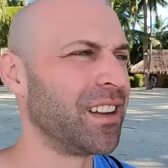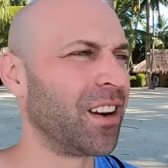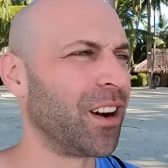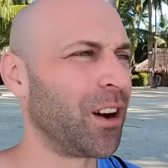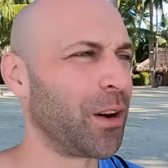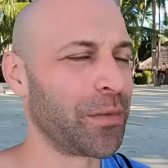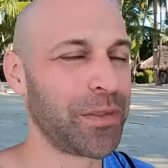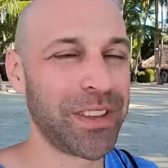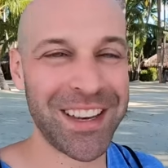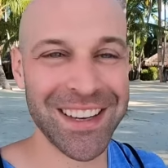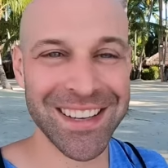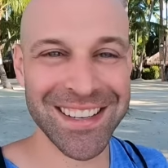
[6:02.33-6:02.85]

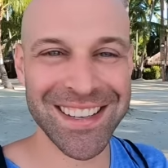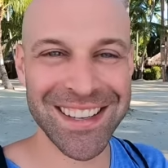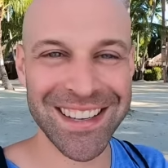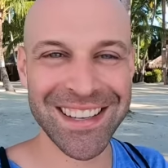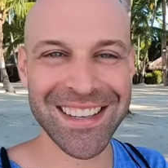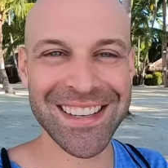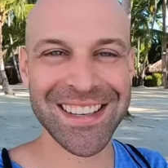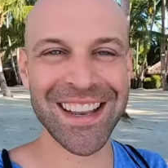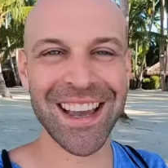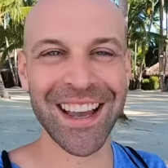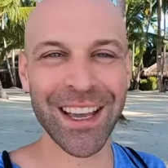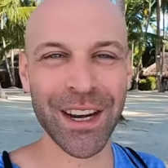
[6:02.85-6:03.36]
all these
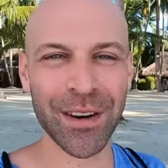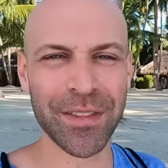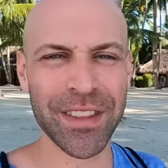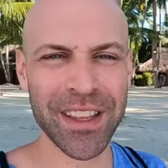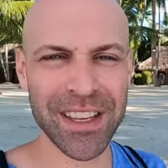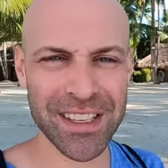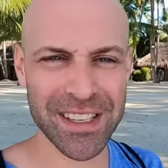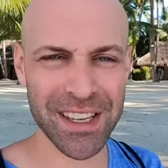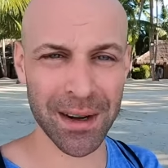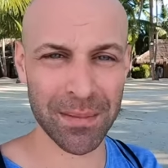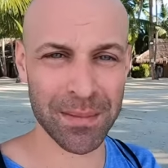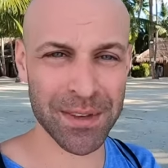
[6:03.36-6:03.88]
negative
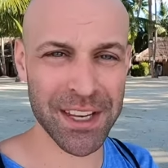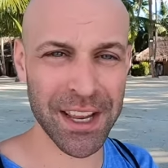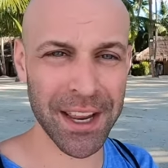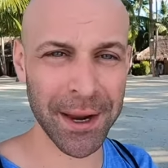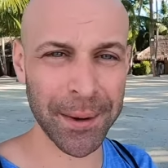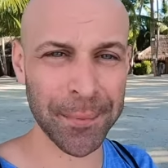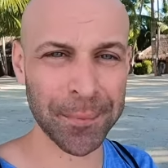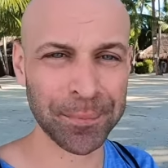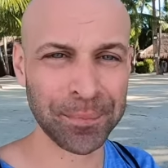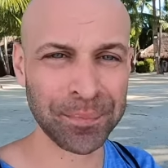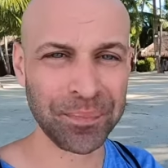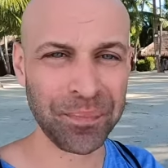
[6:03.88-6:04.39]
things that I'm
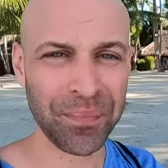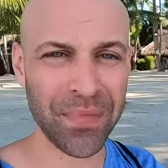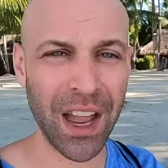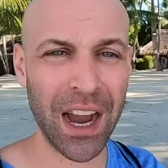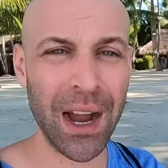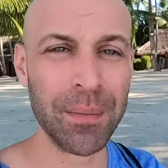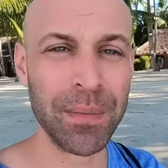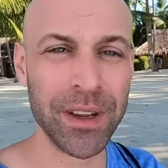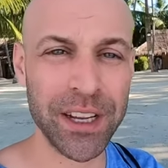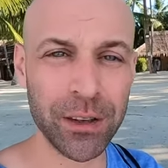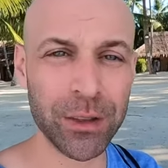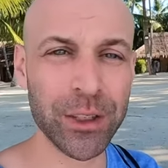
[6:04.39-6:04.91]
saying,
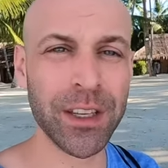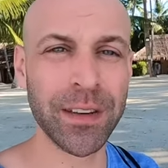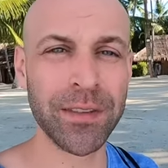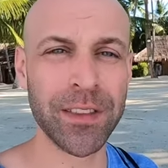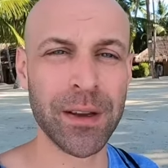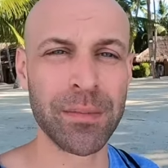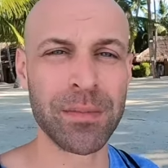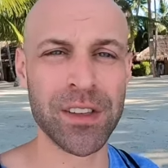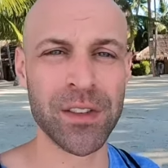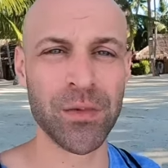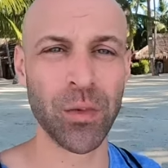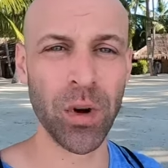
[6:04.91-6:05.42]
I'm guilty of
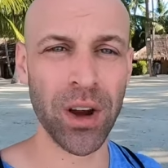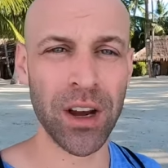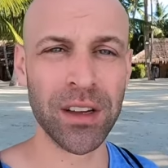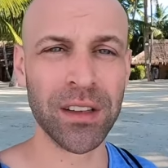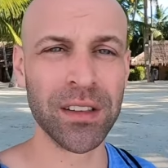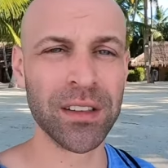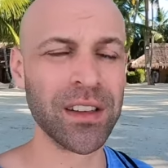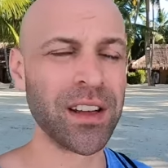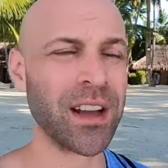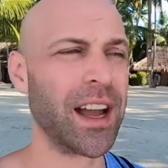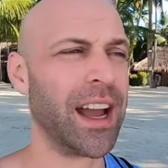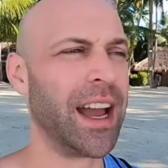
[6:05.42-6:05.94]
them as
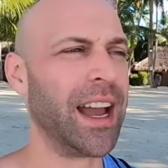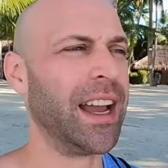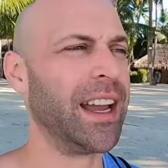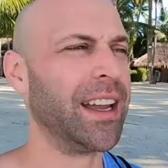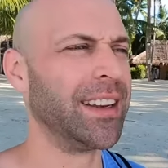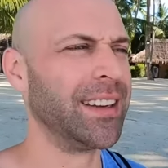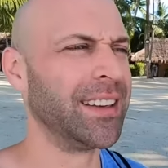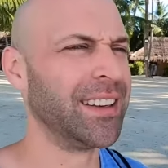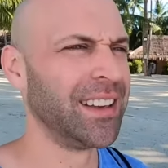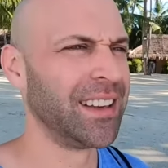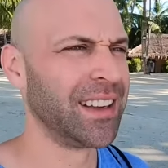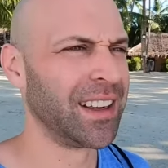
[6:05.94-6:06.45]
well.
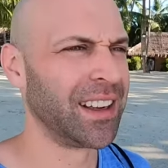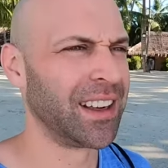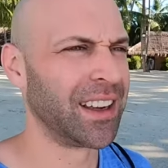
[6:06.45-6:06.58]
And